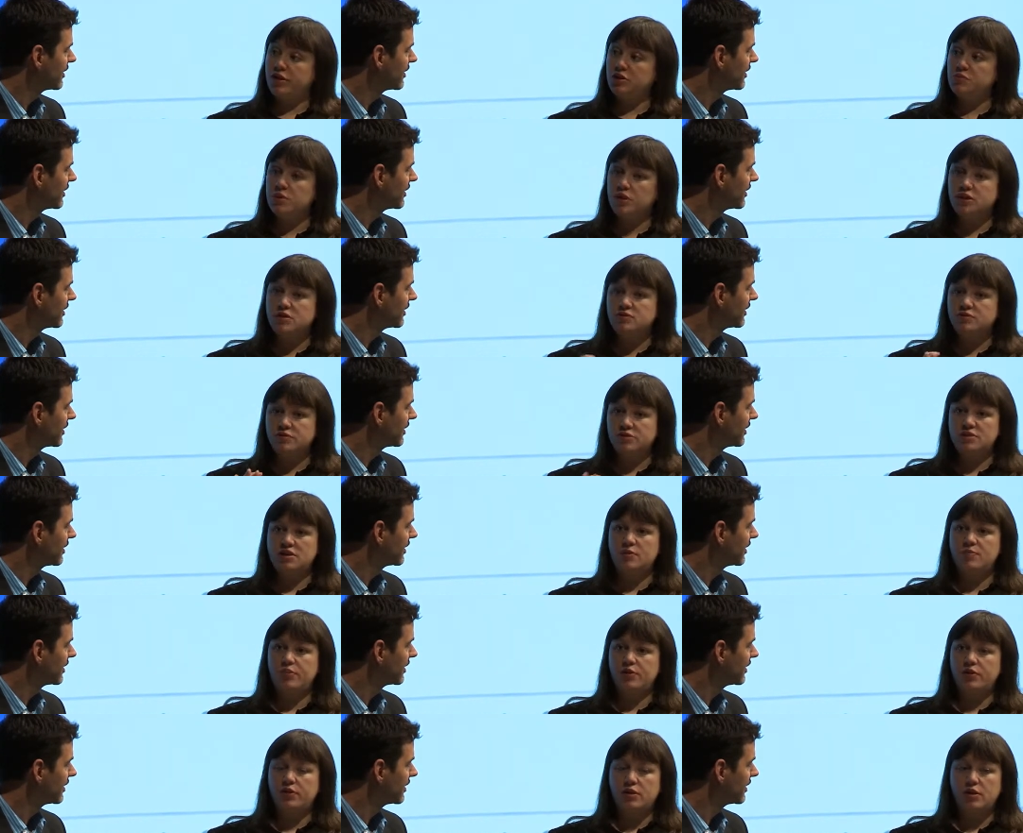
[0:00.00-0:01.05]
Speaker 1: Because, for
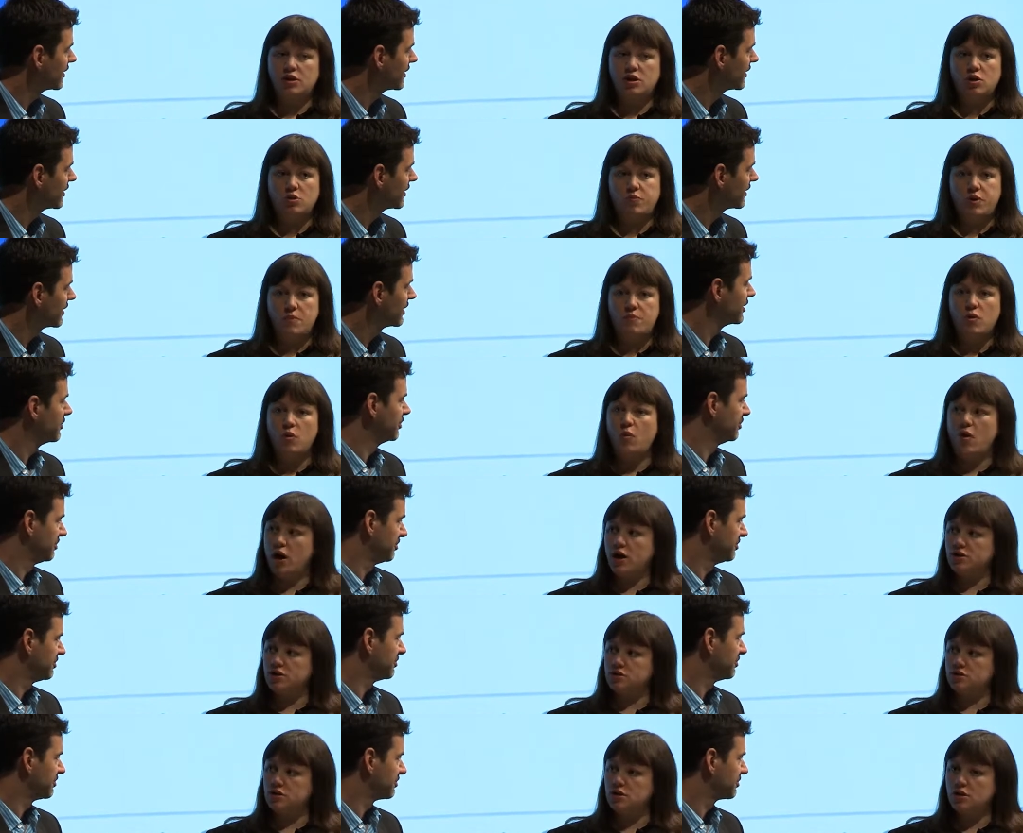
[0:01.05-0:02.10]
example, you know, people watch
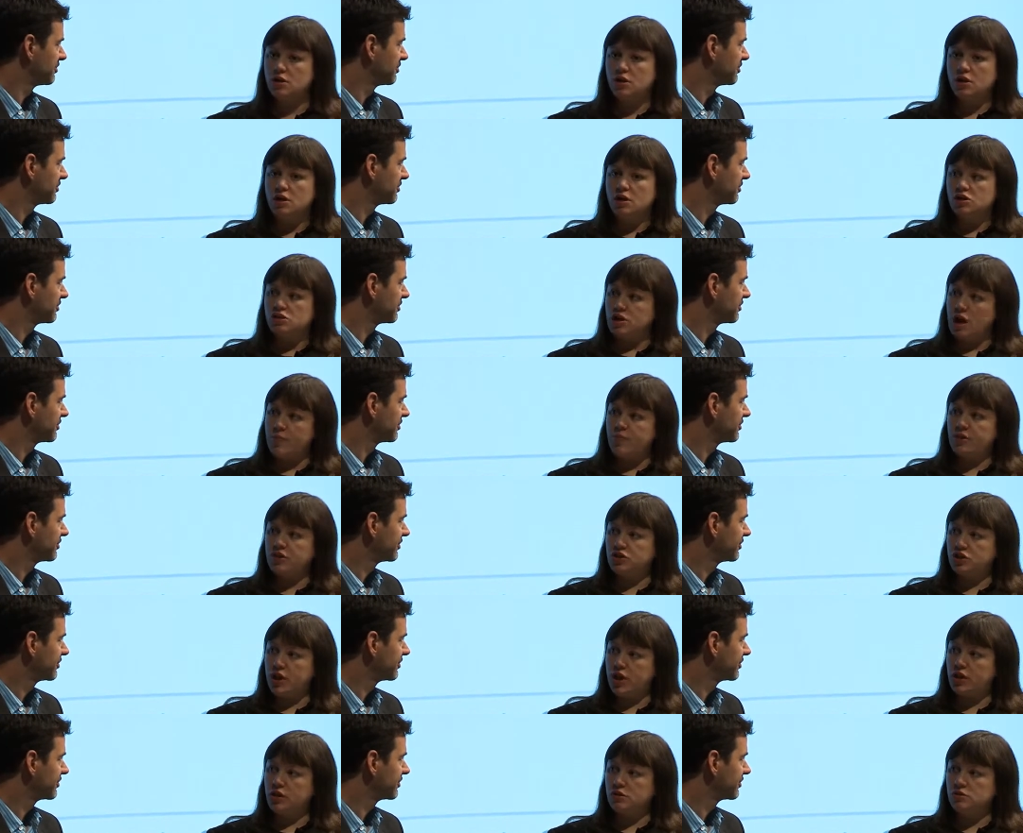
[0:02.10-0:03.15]
the shopping
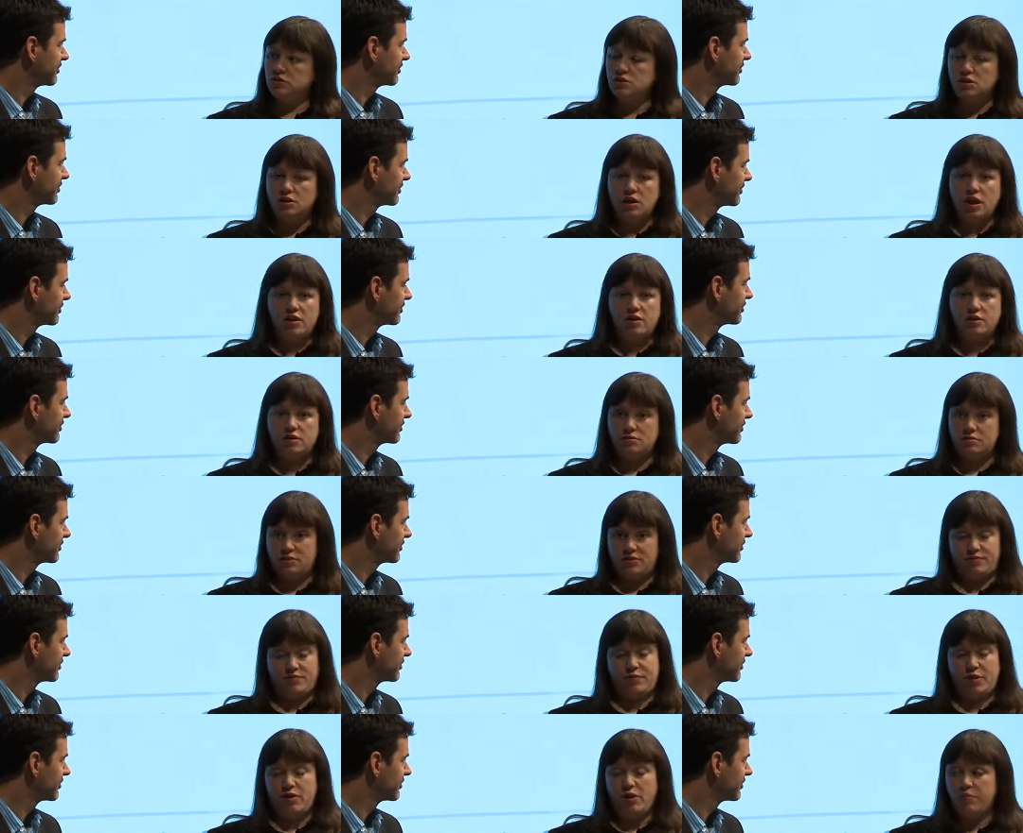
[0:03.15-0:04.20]
channels, a lot, it's
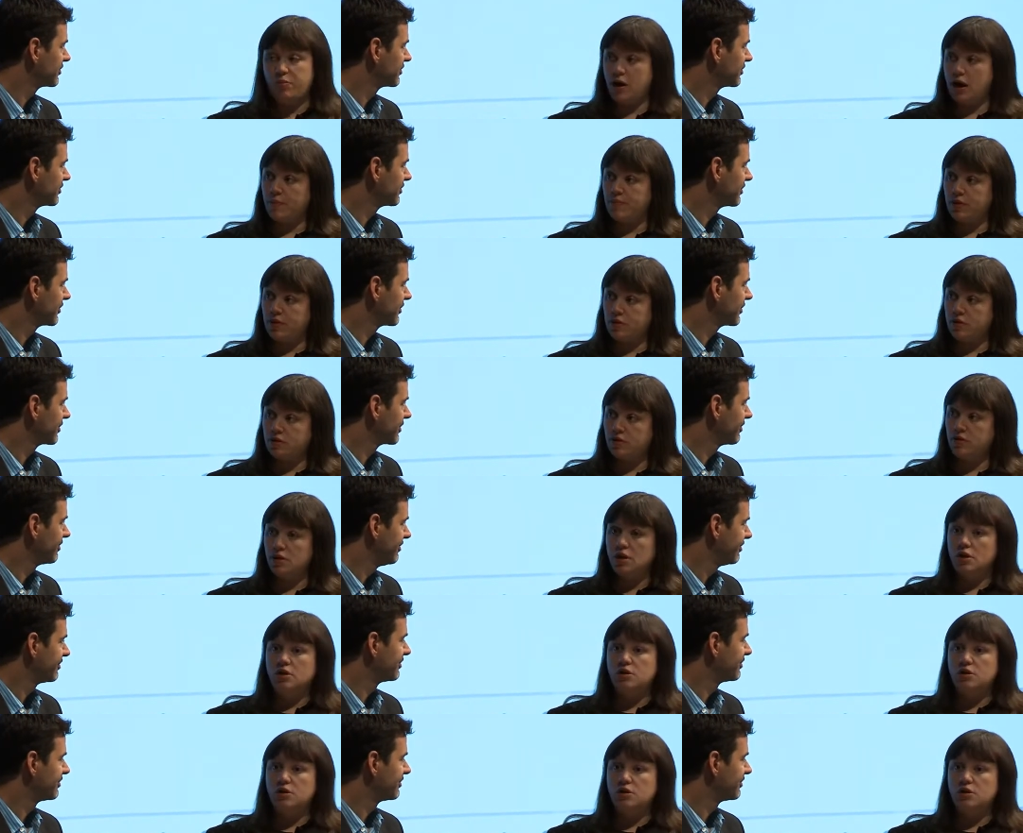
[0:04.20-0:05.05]
very popular.